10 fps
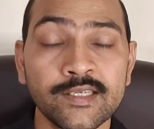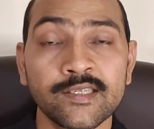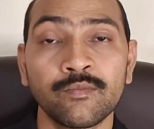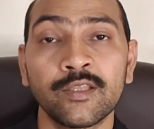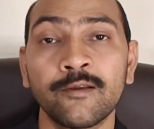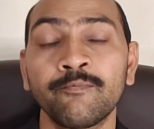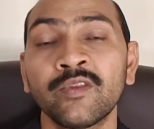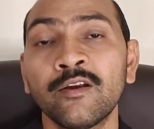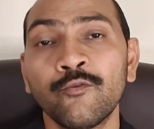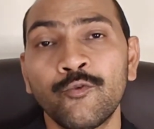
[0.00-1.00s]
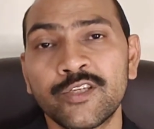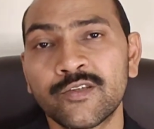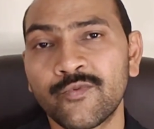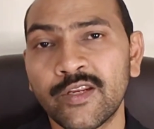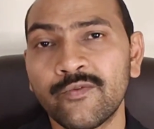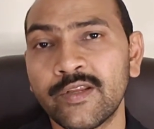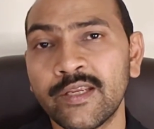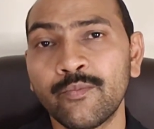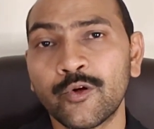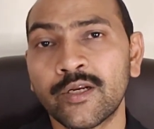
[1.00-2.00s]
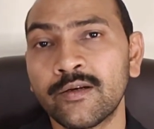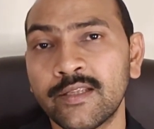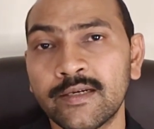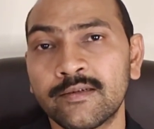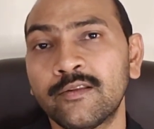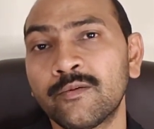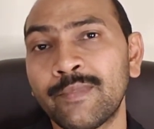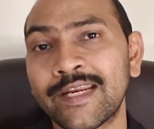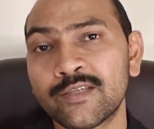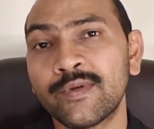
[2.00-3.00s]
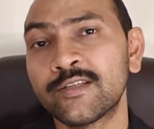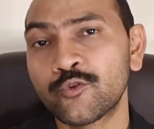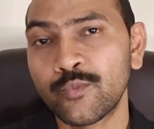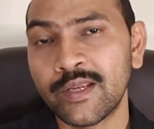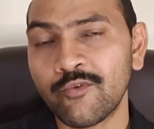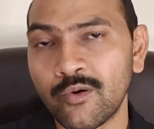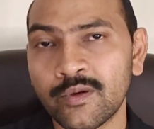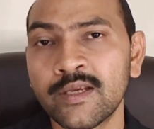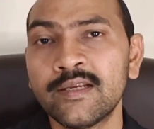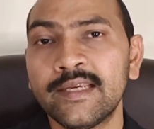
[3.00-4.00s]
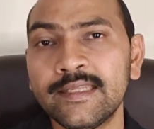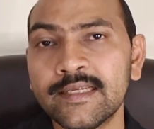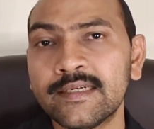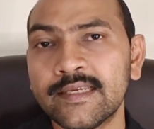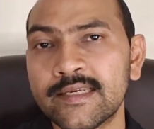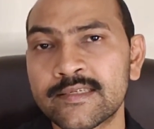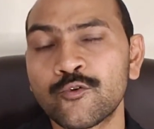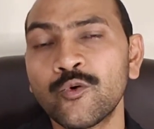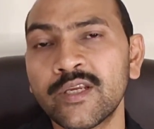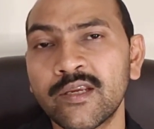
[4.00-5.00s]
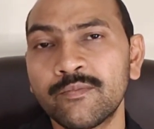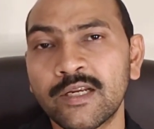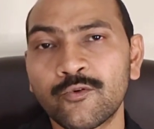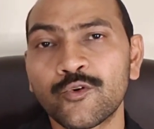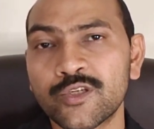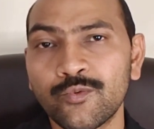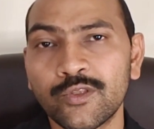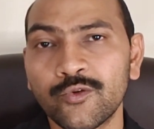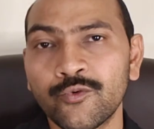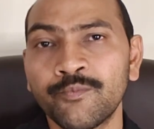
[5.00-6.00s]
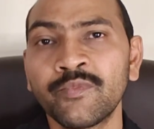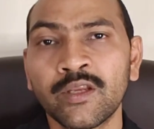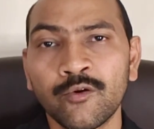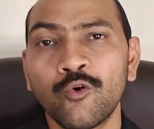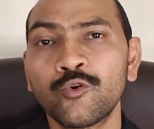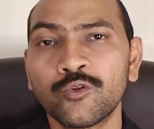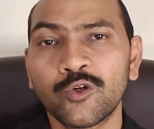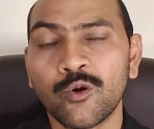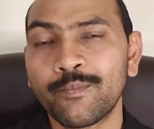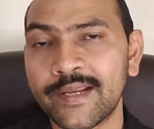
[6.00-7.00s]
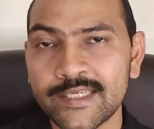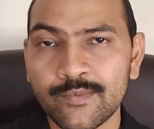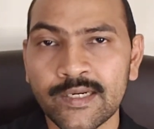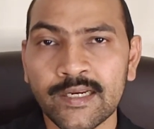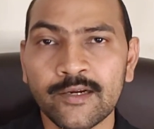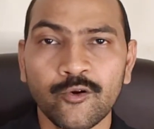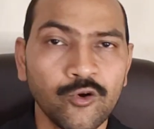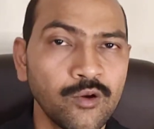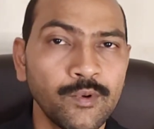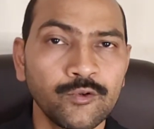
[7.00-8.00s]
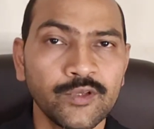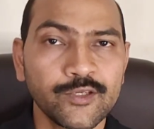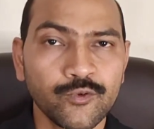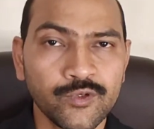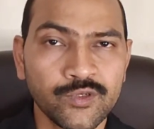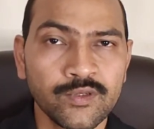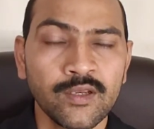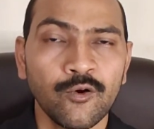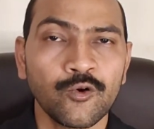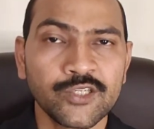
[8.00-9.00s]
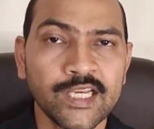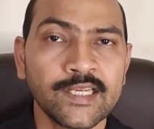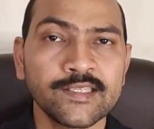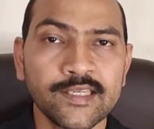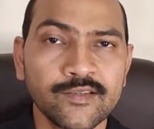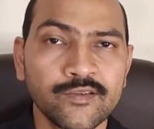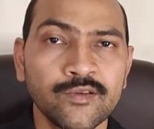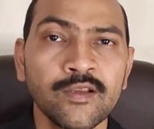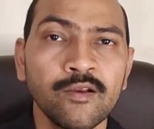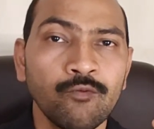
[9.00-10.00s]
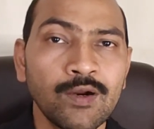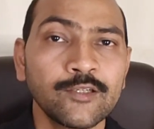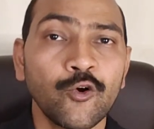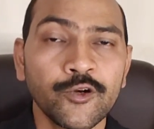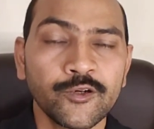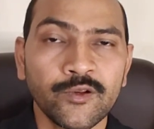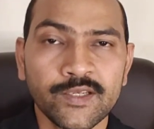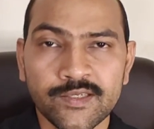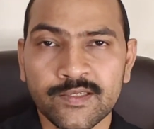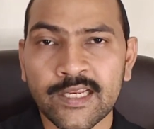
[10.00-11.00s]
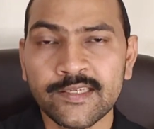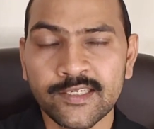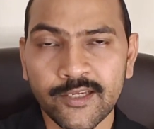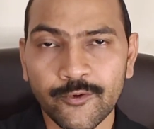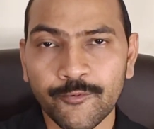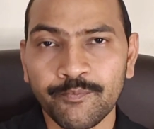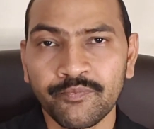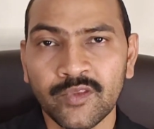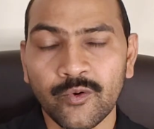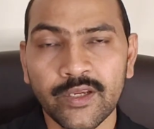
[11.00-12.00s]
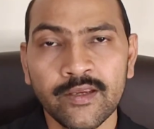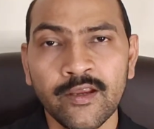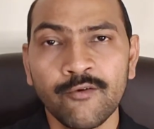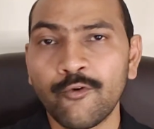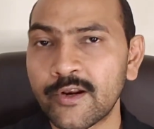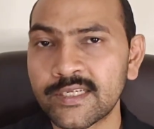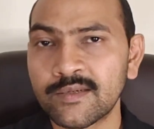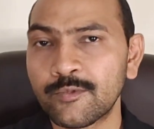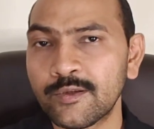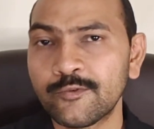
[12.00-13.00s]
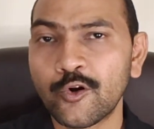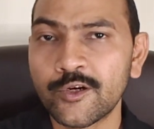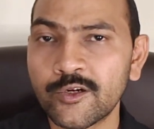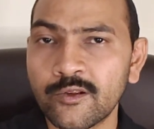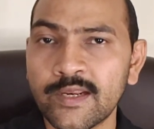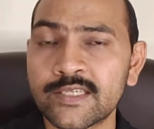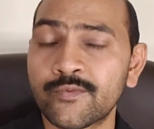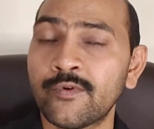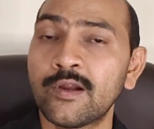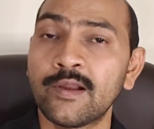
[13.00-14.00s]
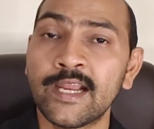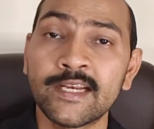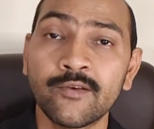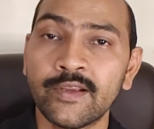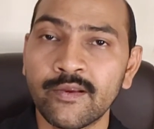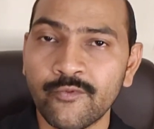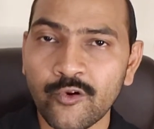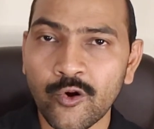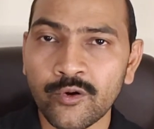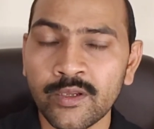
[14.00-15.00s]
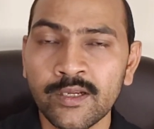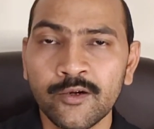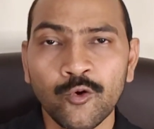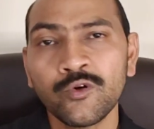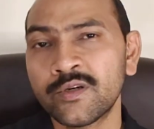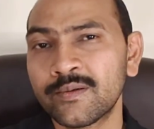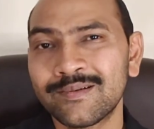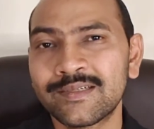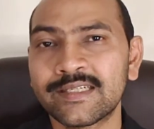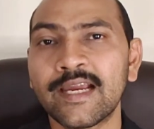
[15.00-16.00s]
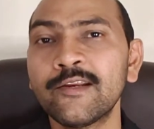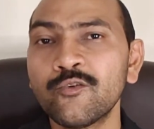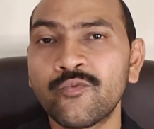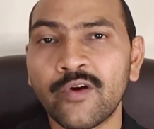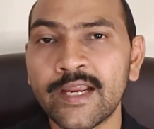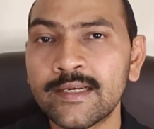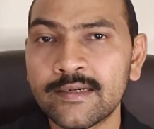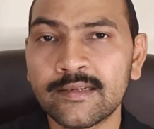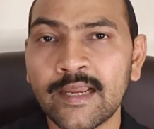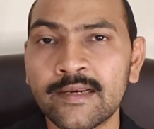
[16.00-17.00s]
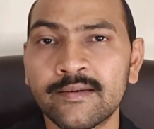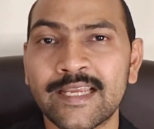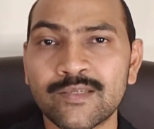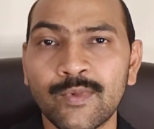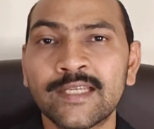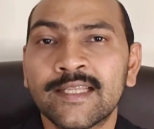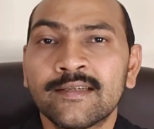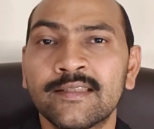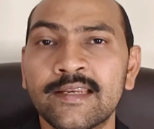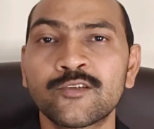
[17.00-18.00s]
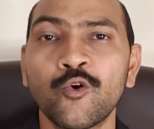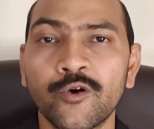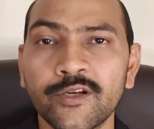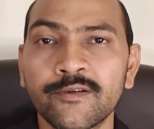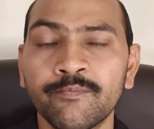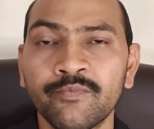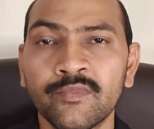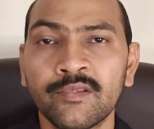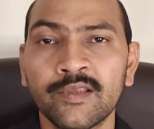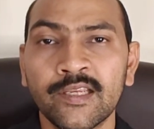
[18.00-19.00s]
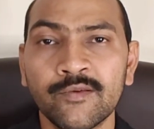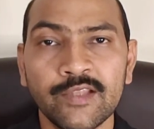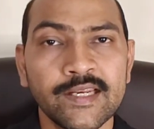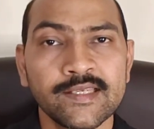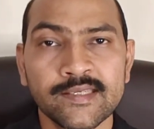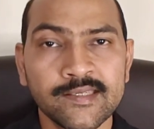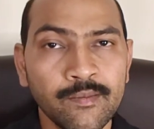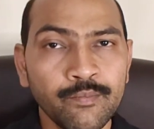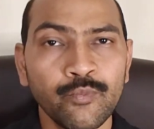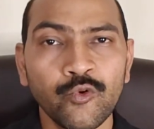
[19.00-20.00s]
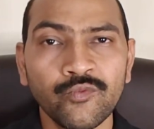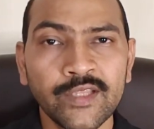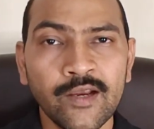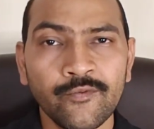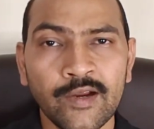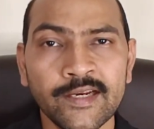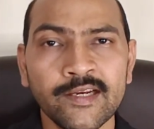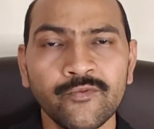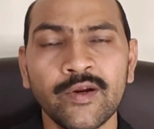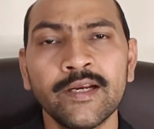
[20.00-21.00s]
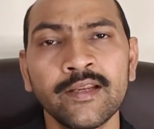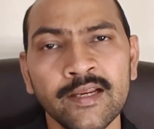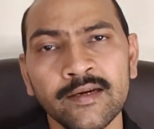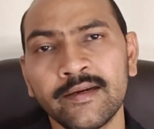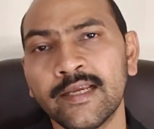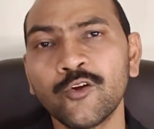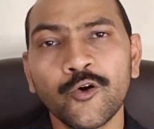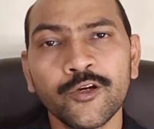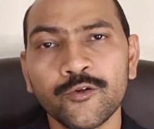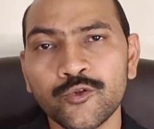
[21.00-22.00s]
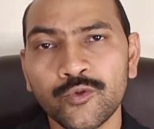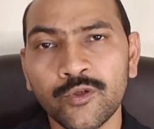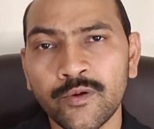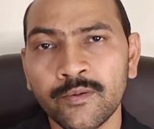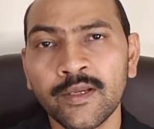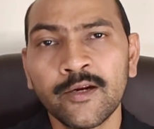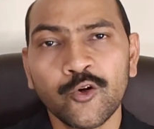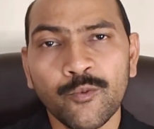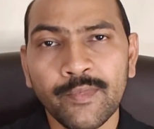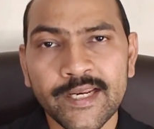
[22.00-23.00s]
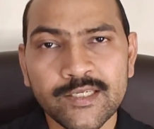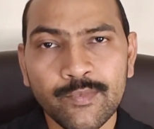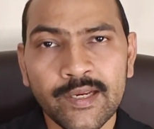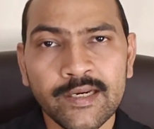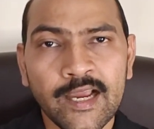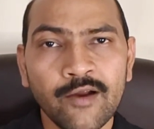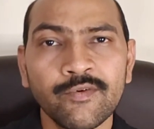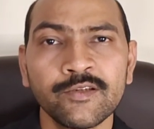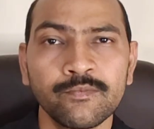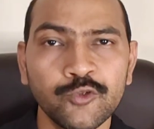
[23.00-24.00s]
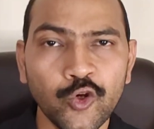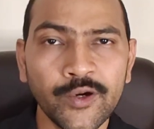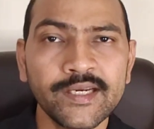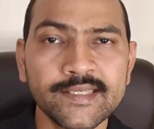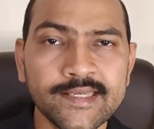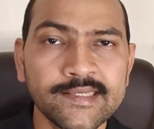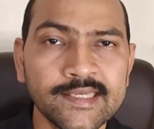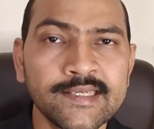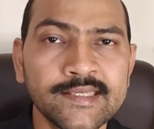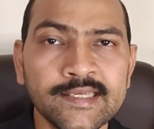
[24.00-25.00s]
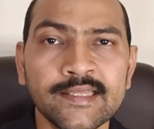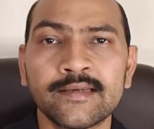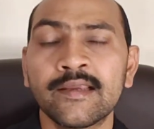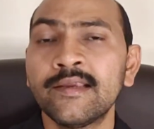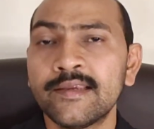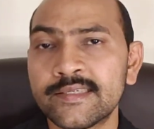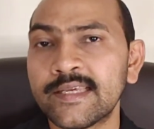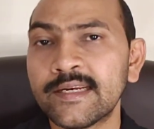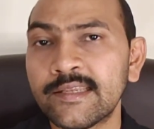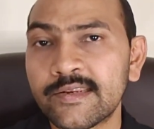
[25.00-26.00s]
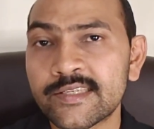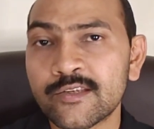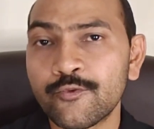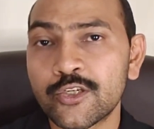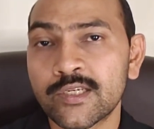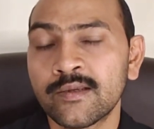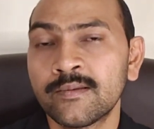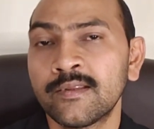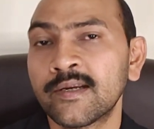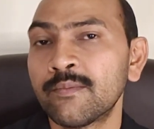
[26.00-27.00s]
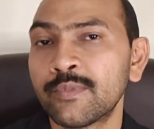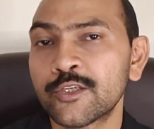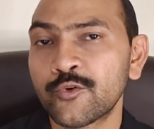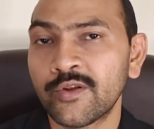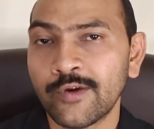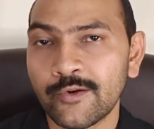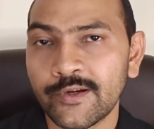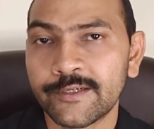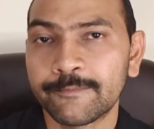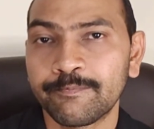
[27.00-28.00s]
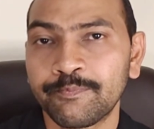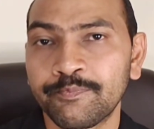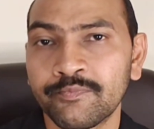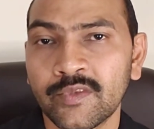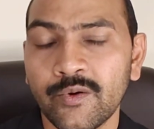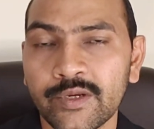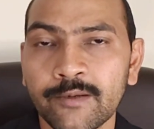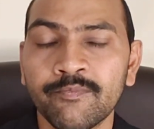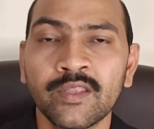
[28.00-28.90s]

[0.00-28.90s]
is something which is very very important that the management should be involved. In that case, don't keep that question with you. Go to the top management and talk about the issues or challenges what the auditor is challenging you. Okay. For example, if the auditor has identified a fraud, don't try to fight and explain that there is no audit. If there is some proof they have identified, take the auditors to the top management, have a joint discussion and see that is there any risk which the company should evaluate. Okay.